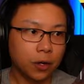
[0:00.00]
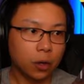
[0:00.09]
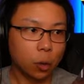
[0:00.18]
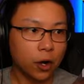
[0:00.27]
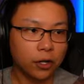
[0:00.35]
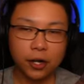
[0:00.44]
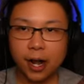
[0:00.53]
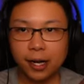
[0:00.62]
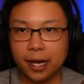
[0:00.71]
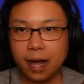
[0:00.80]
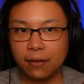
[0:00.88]
one, you're not
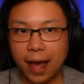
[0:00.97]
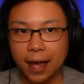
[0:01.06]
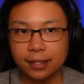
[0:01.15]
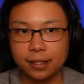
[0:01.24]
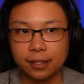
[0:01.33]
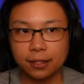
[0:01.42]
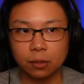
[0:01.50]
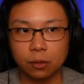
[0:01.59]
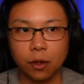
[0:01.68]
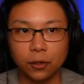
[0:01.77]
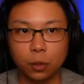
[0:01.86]
going to have access
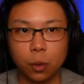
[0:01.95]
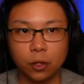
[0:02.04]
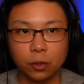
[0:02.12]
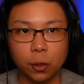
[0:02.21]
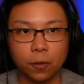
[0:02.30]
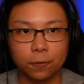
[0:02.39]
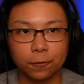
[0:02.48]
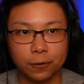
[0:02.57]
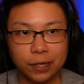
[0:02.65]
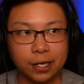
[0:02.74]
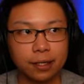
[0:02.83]
to all the quote unquote
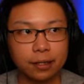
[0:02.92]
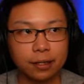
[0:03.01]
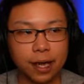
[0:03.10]
free